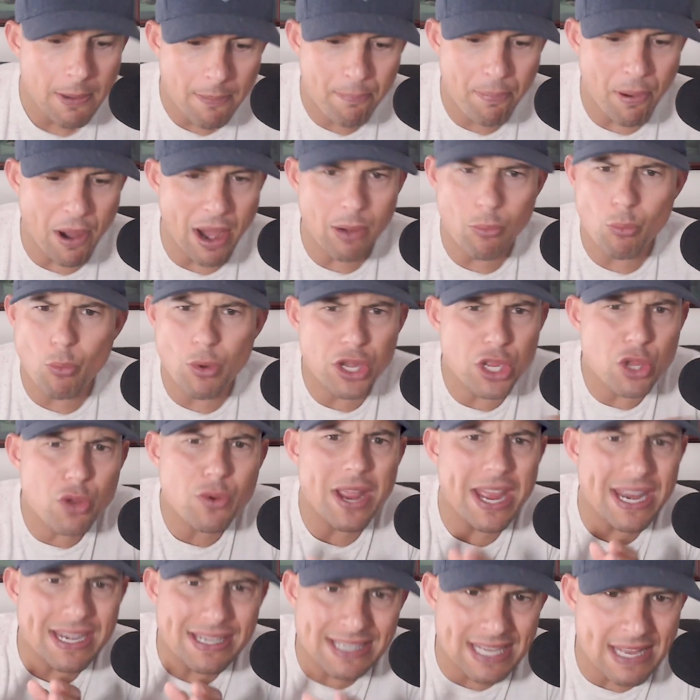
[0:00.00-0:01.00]
But when you
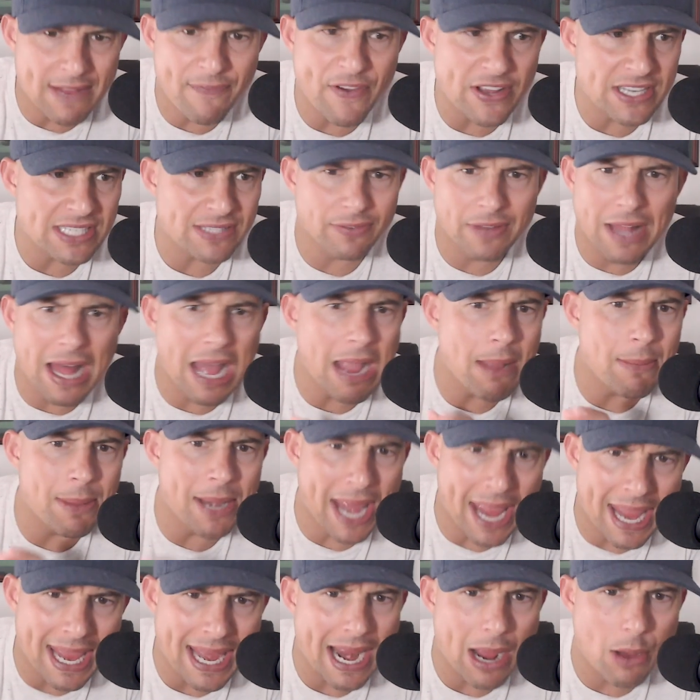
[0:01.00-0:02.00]
get defensive linemen
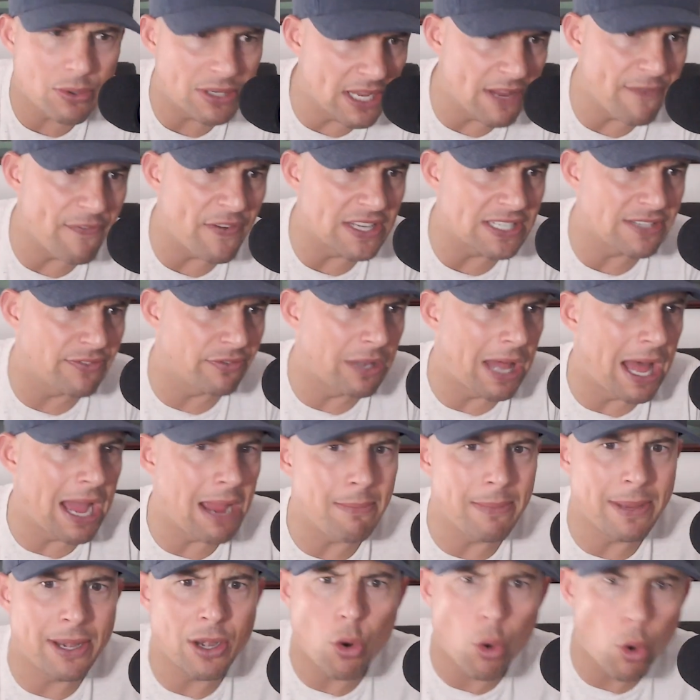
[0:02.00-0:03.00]
hanging out with defensive
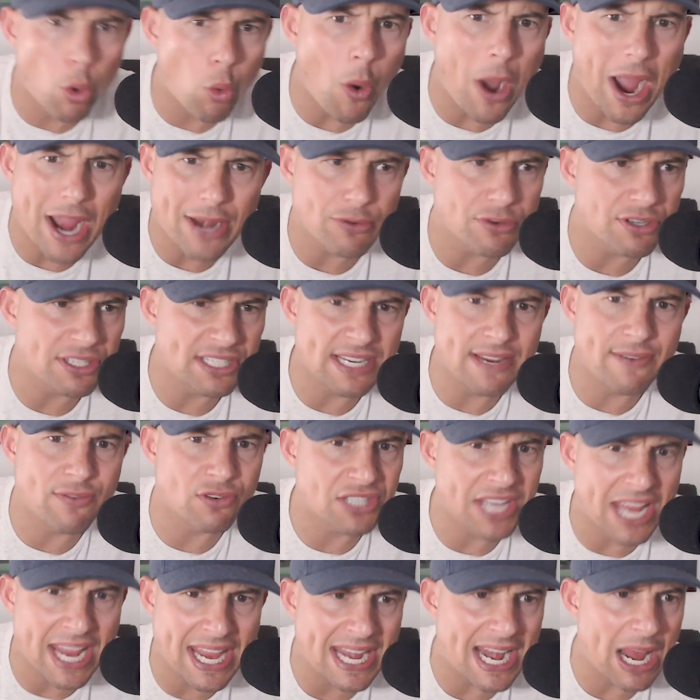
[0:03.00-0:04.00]
linemen or wide
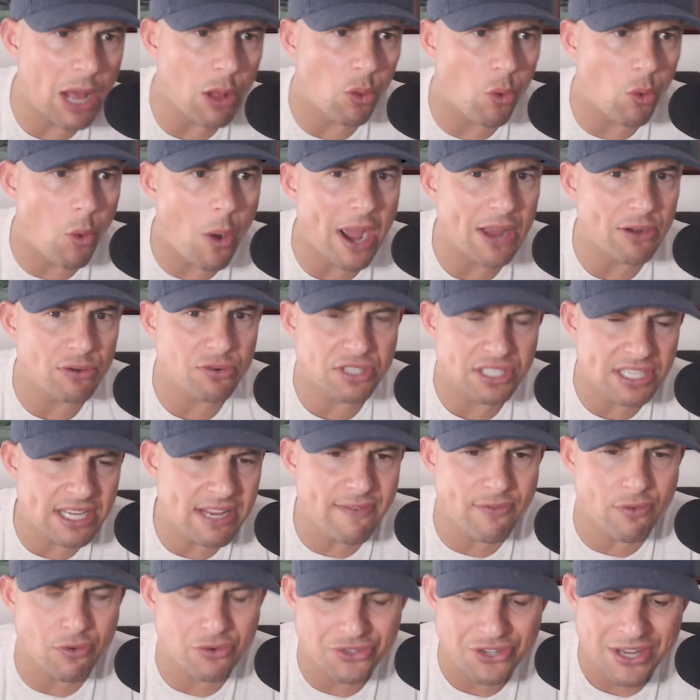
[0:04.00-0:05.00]
receivers hanging out with wide
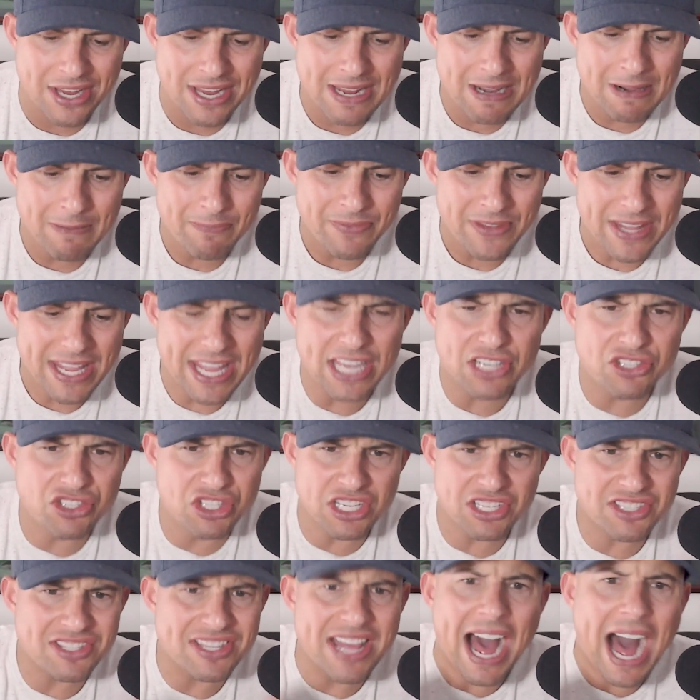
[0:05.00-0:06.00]
receivers, it's
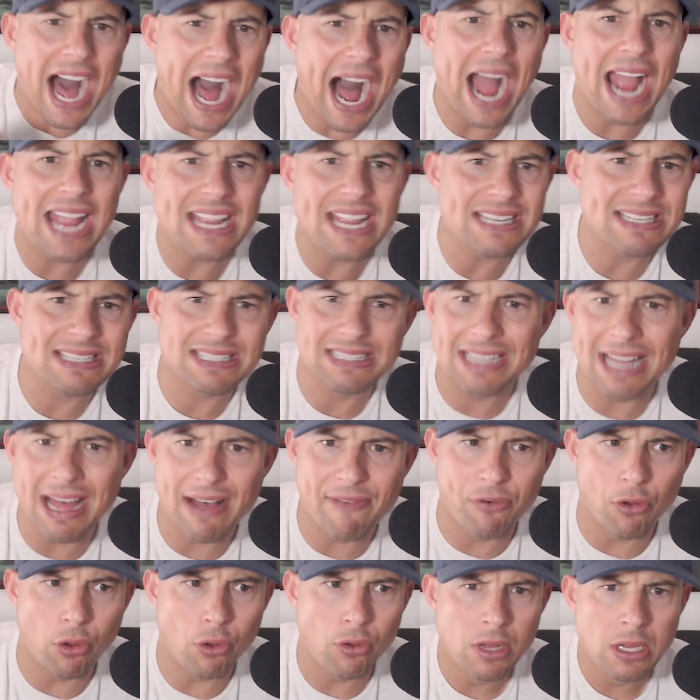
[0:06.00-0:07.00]
just the highest
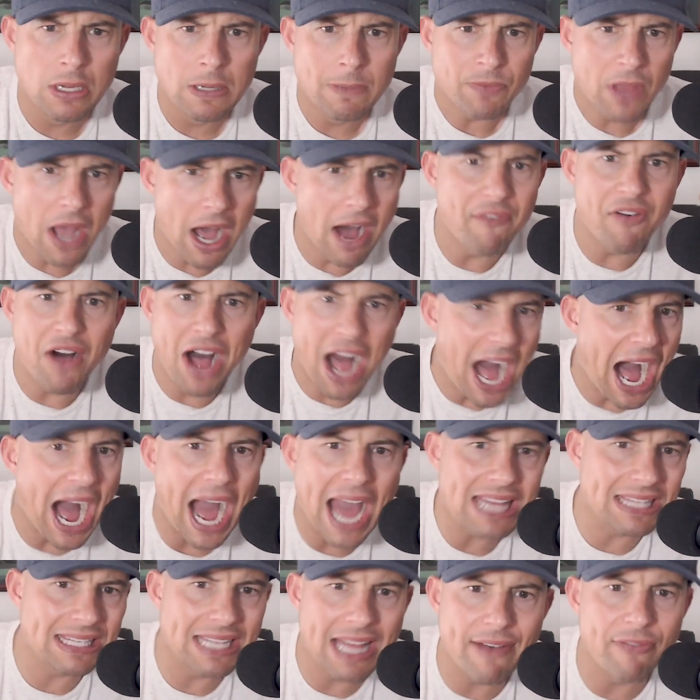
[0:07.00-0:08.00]
level of a
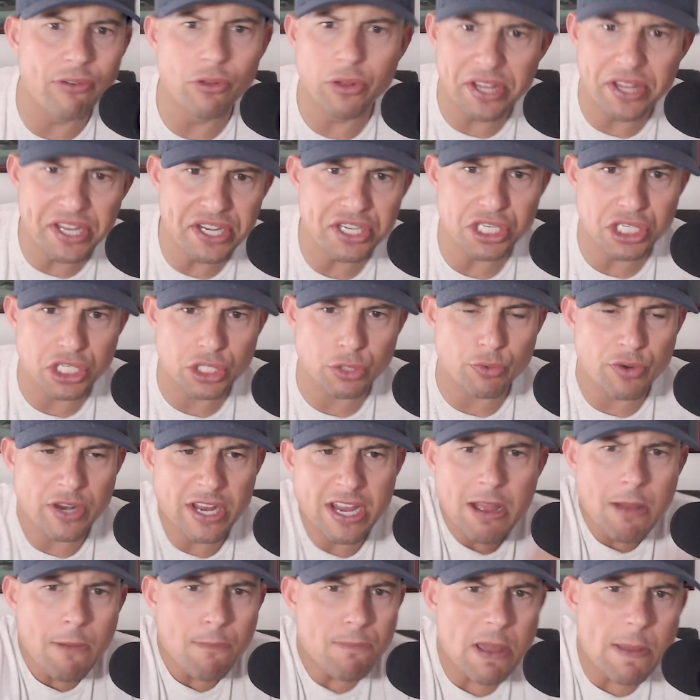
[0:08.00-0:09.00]
high-level
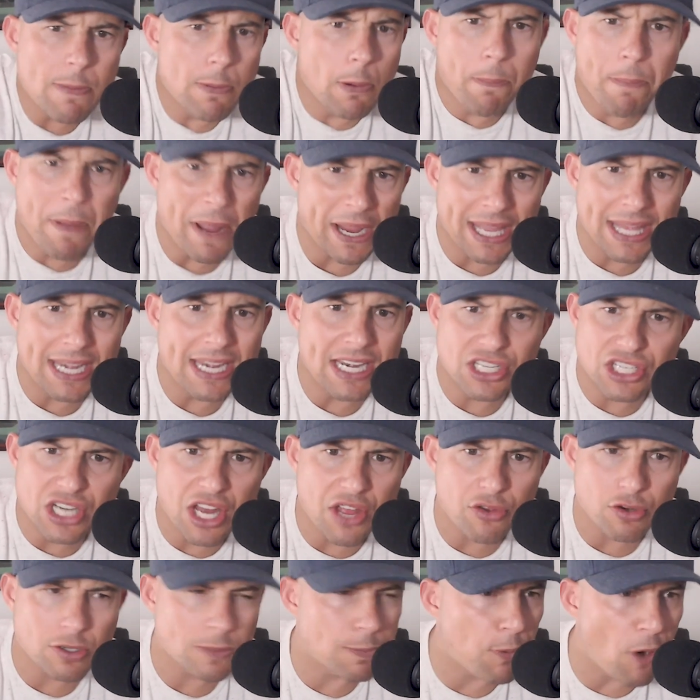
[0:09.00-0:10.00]
industry, people picking each
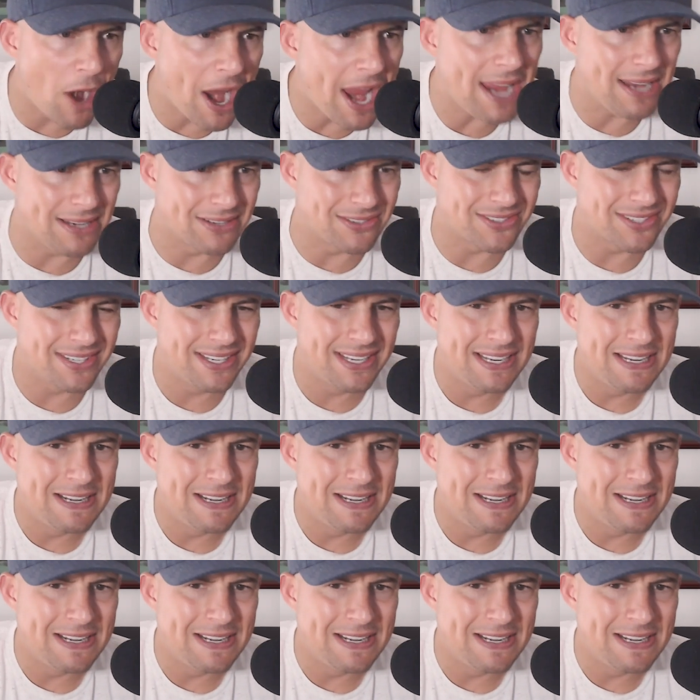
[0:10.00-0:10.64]
other's brains.